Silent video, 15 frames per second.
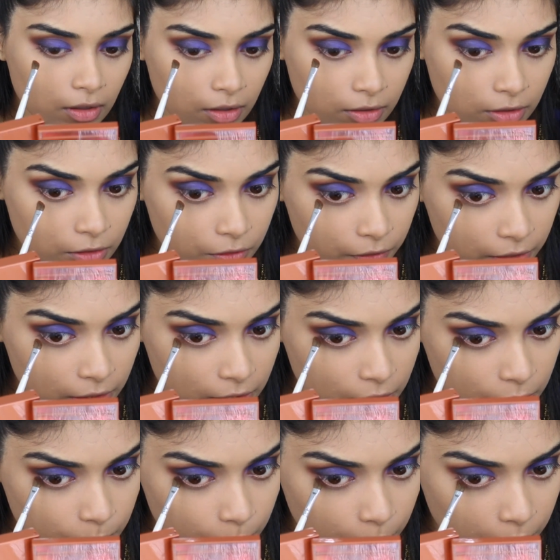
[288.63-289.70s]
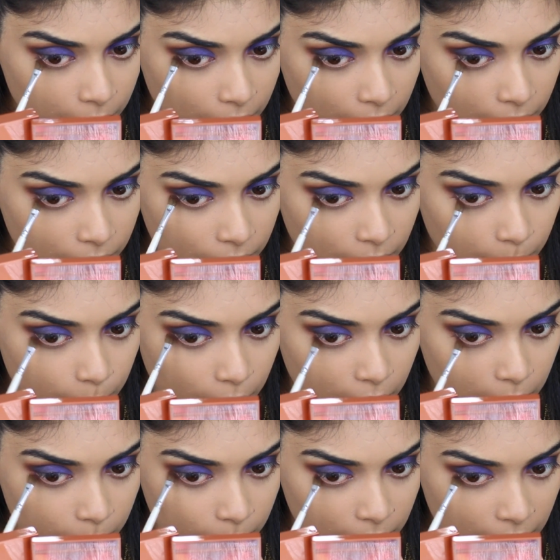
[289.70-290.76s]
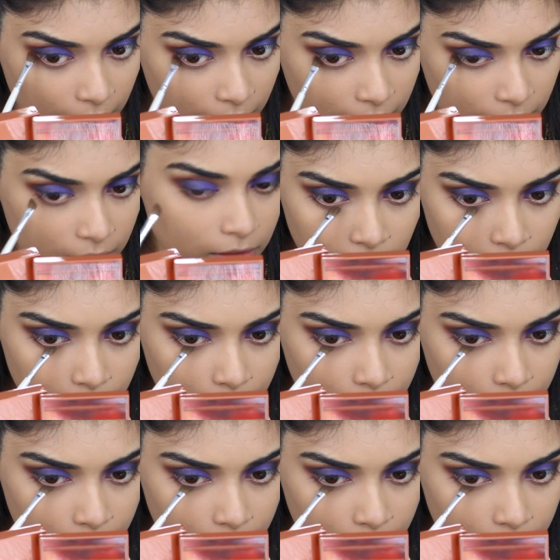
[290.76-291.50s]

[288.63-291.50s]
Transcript: and just really smoke out the bottom lash.